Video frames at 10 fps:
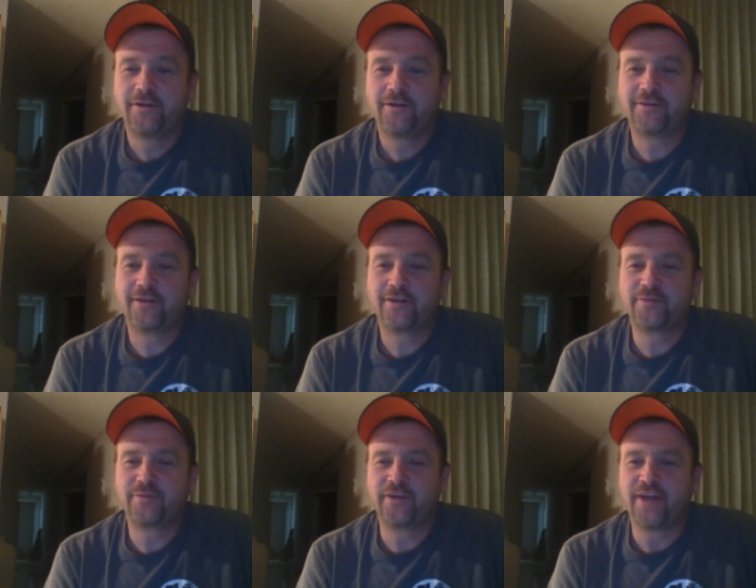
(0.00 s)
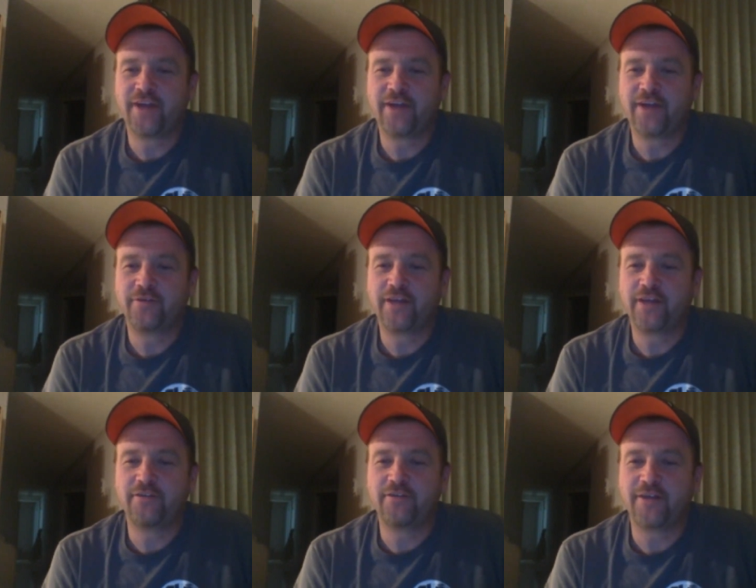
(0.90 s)
Lots of hot springs in Idaho.
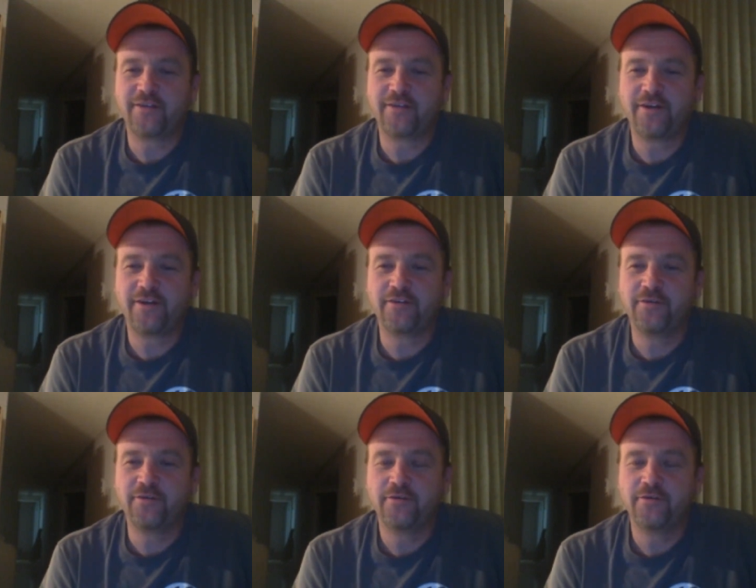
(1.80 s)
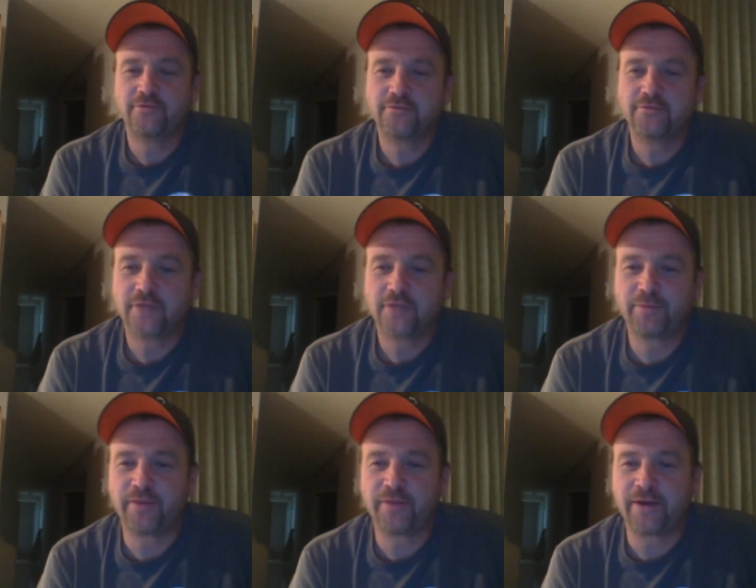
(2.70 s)
Yeah, there's lots here too,
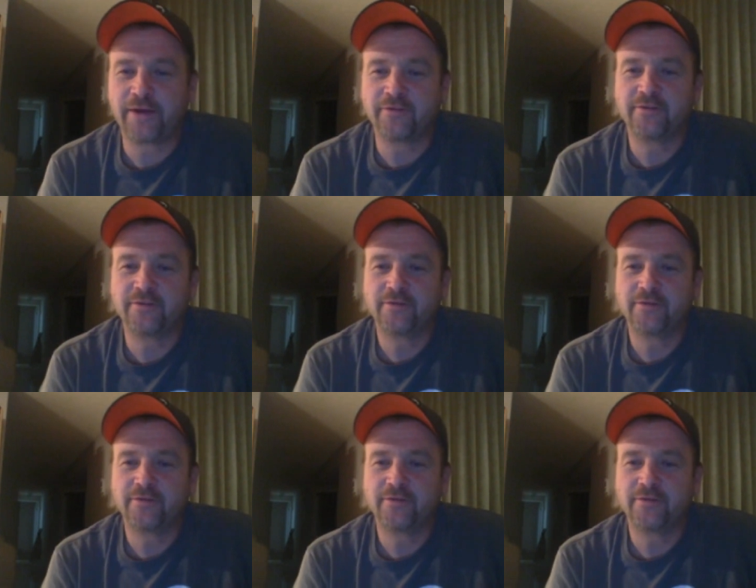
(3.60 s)
up in the mountains.